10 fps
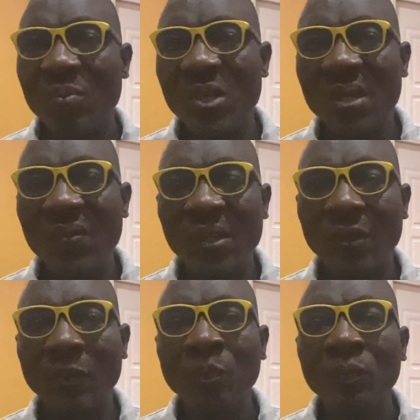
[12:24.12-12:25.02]
behavior
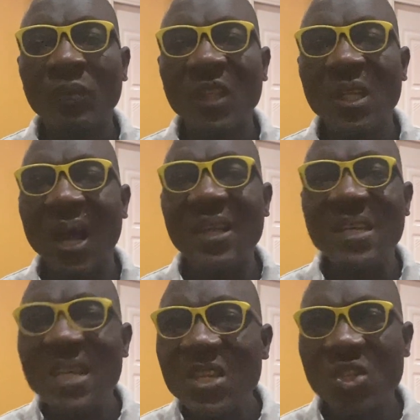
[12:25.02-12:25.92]
and
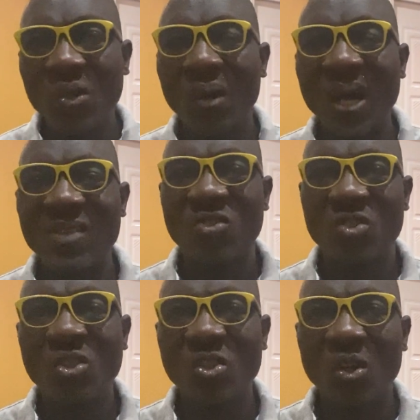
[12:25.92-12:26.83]
nature and
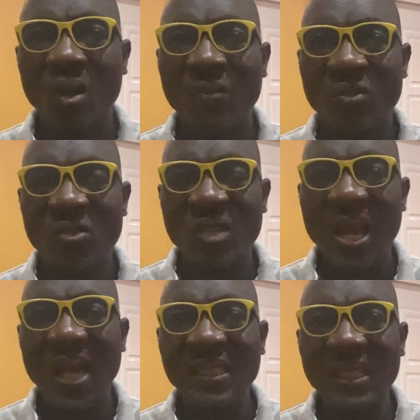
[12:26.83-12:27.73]
structure of
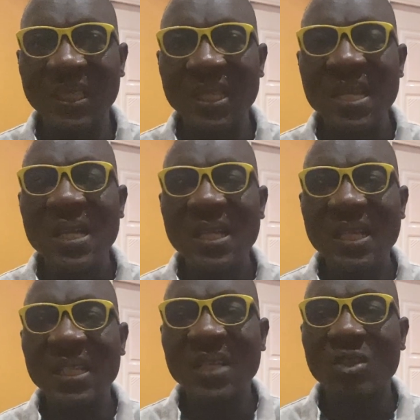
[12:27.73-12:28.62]
society
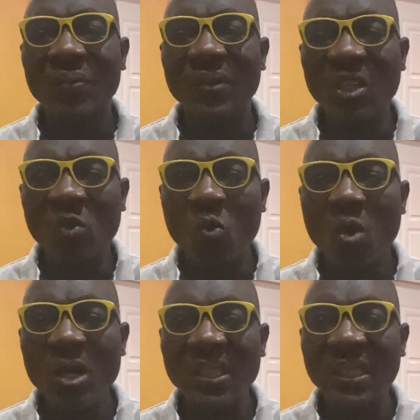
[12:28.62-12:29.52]
in terms of
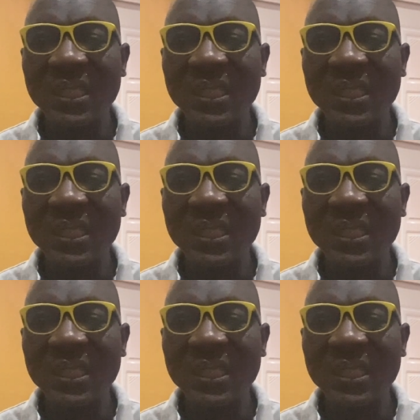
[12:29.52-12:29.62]
equality